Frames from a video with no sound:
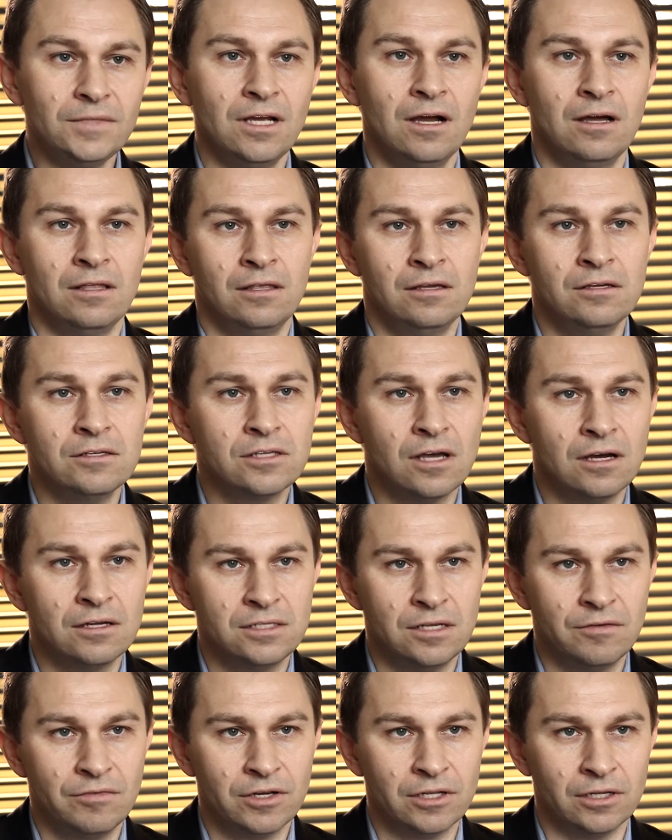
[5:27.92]
I think
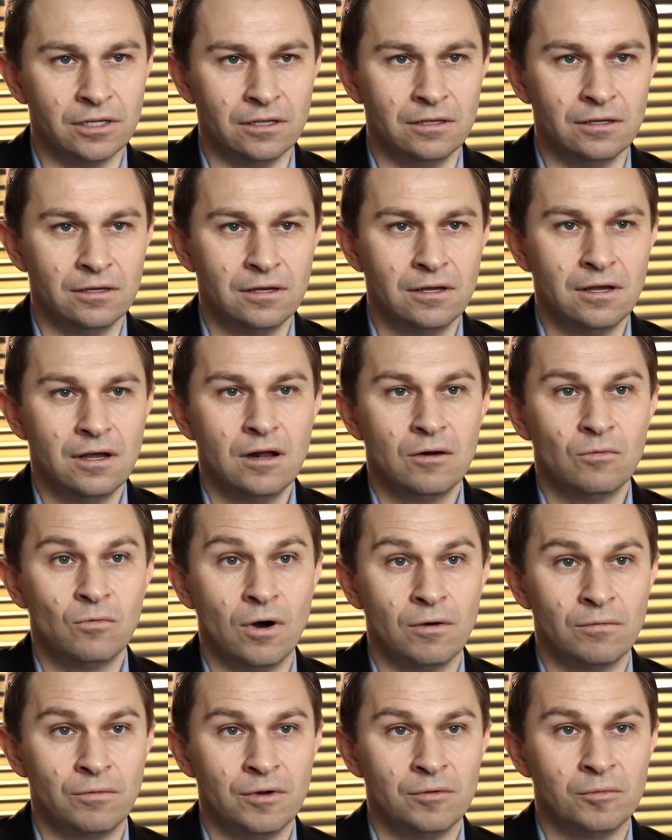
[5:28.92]
scientifically,
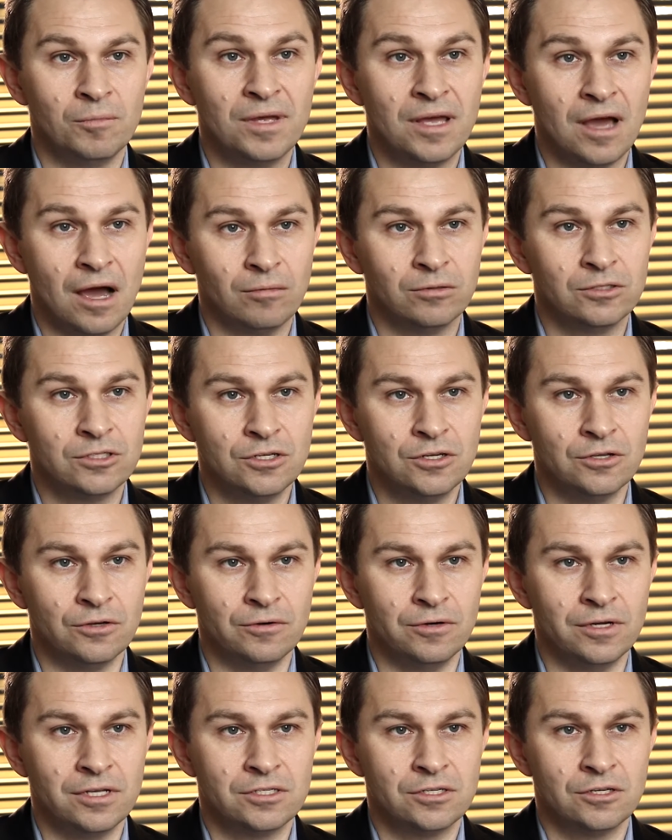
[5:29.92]
what we will be able to
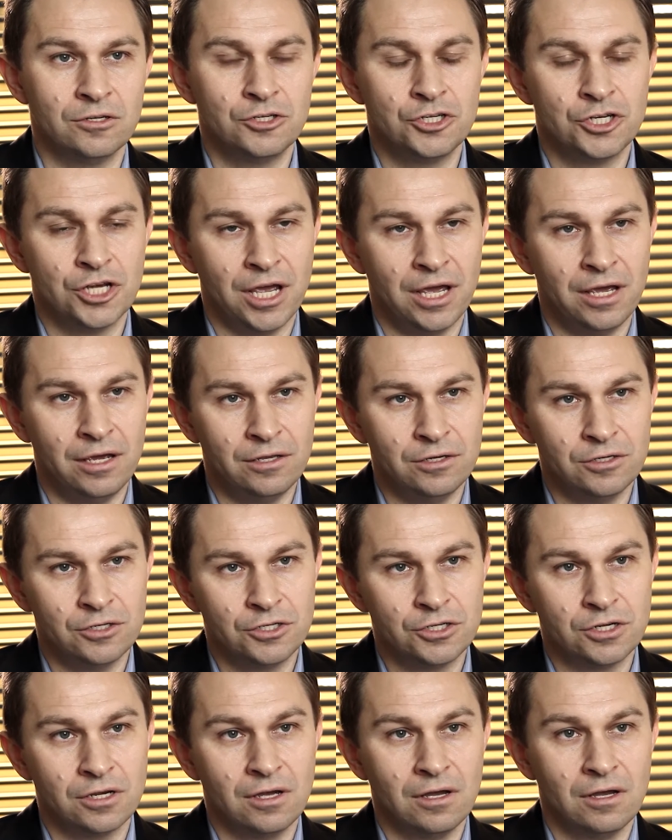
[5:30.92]
do is to
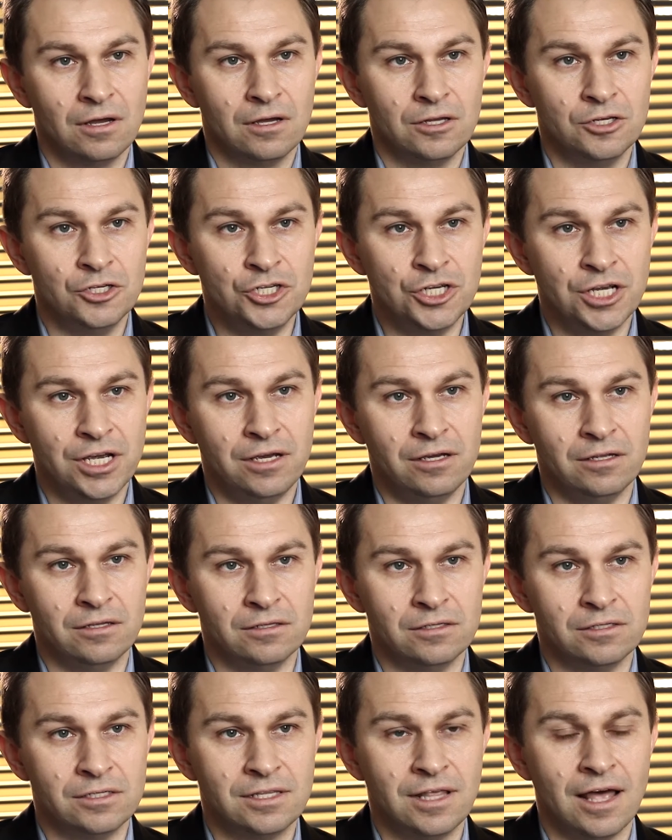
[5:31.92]
change
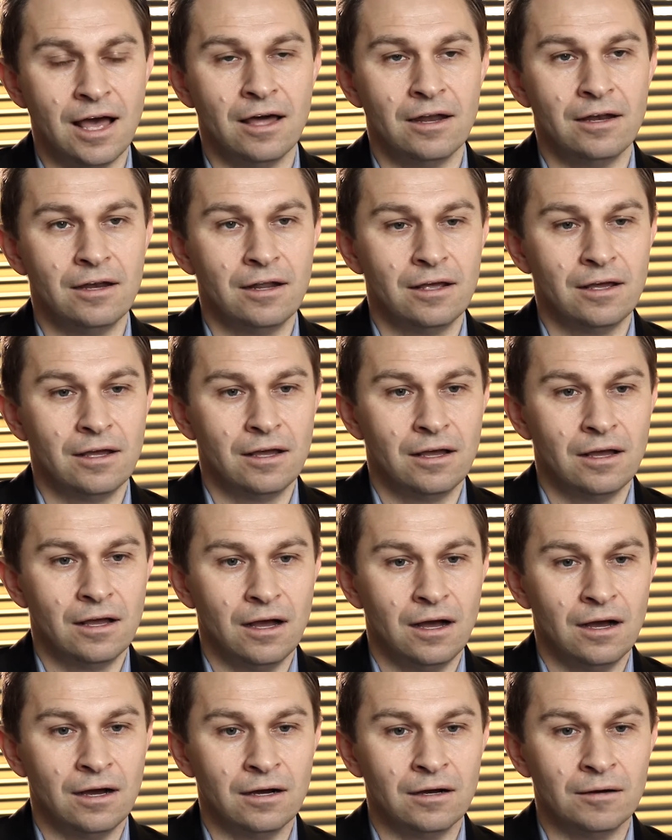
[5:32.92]
genes that
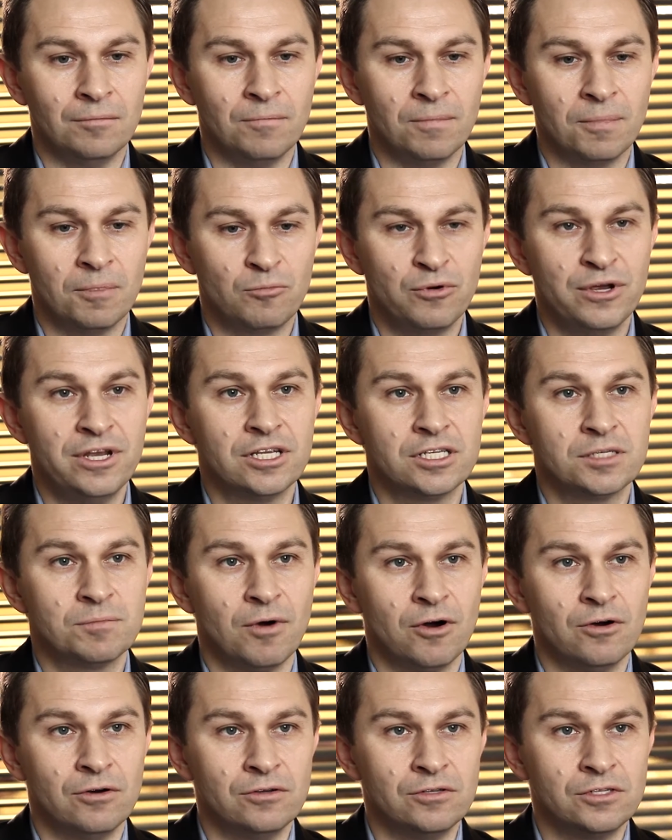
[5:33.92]
um,
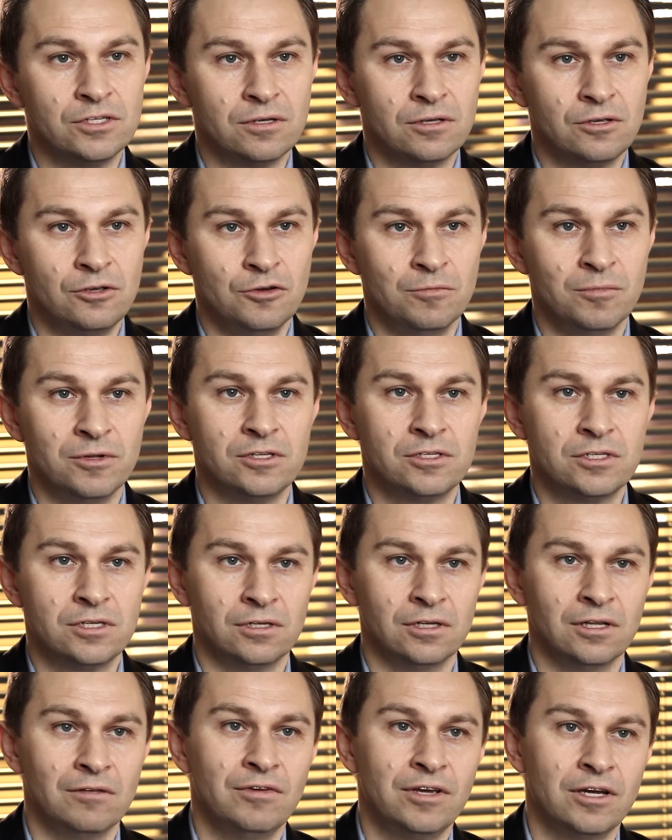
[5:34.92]
predispose humans to
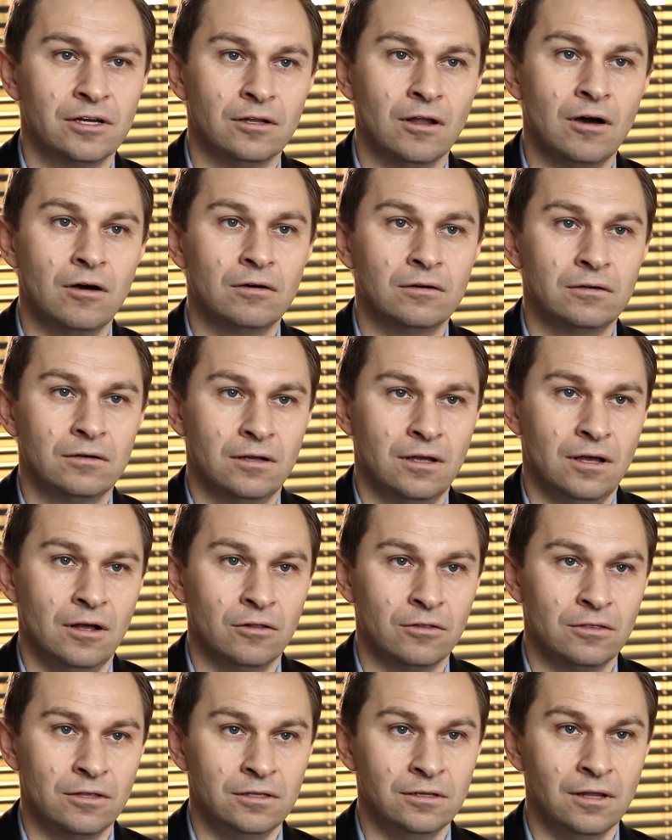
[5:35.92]
living a long,
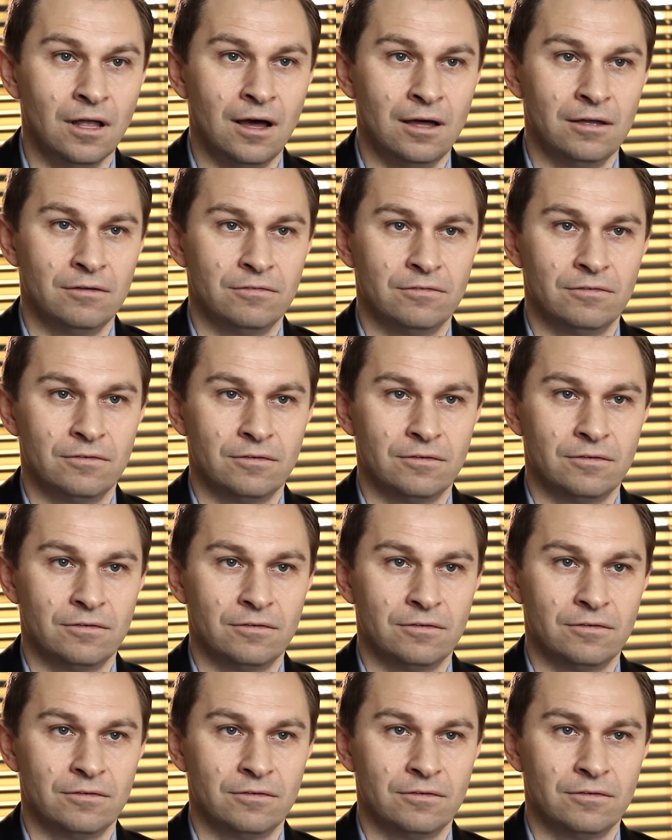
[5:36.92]
healthy life.